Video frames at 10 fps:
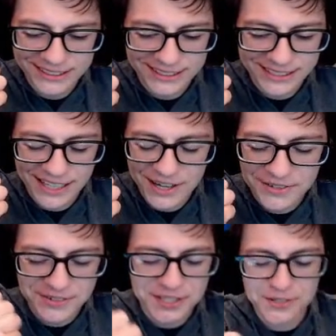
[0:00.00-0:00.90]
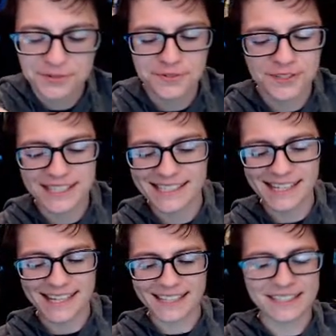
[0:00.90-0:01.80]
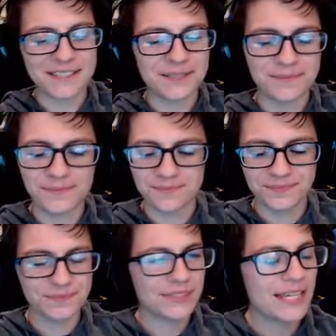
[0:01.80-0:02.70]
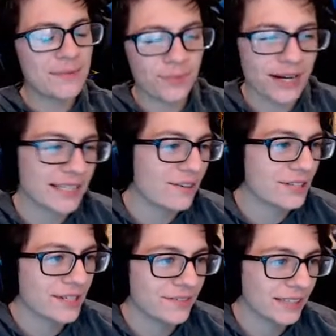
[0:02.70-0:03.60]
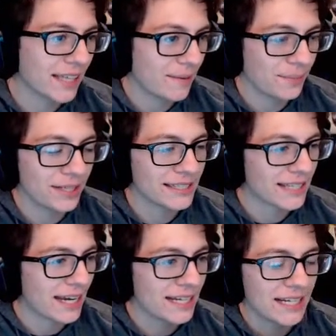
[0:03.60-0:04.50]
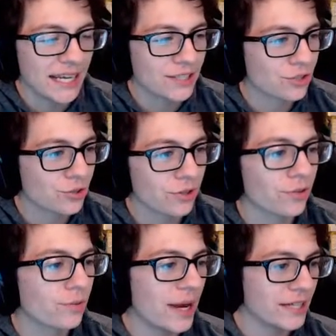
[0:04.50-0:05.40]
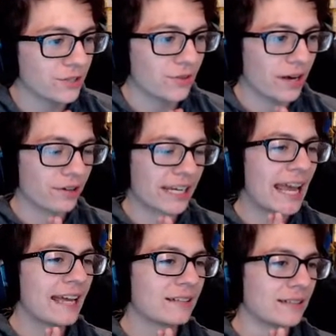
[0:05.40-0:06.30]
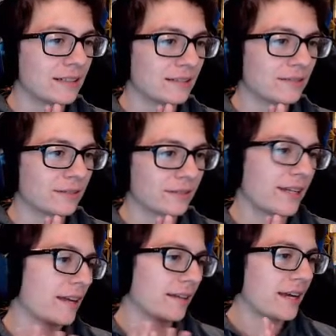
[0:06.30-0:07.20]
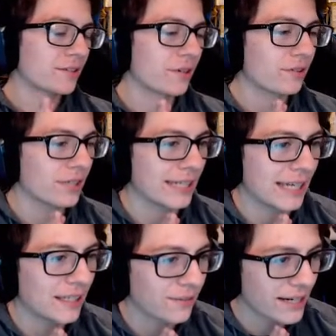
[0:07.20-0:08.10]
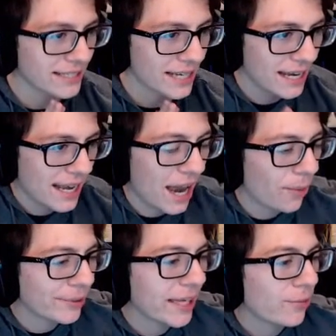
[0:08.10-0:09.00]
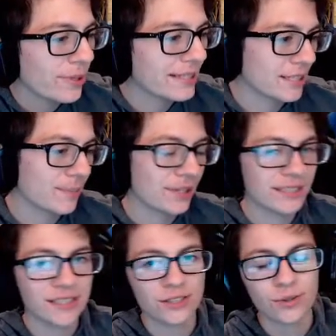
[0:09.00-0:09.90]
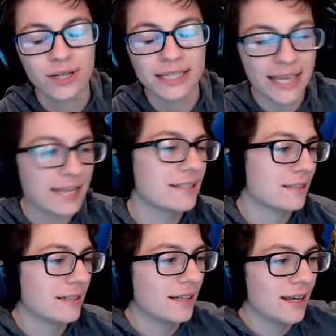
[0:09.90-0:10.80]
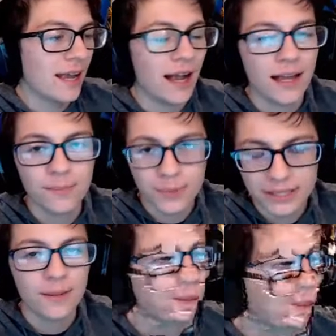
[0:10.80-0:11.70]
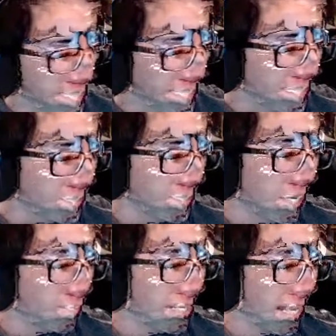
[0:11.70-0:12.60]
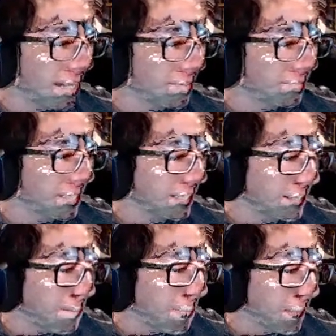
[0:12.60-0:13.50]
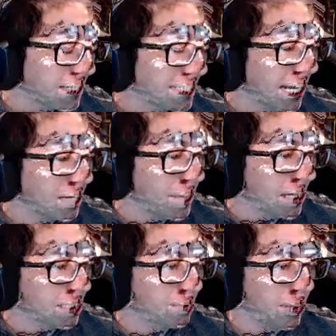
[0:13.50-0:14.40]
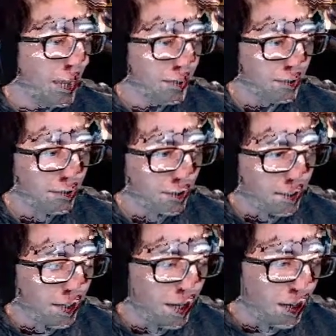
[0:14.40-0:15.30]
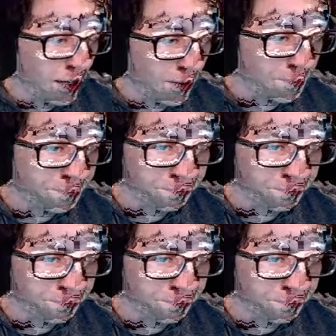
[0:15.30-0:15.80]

a video for the um, team breakdown and stuff like that. But it's got it's a trick room, Ice Rider, yeah, Ice Rider, the Calyrex uh, with that weakness policy. So again, uh, big difference is that we have um, Dynamax back. Um,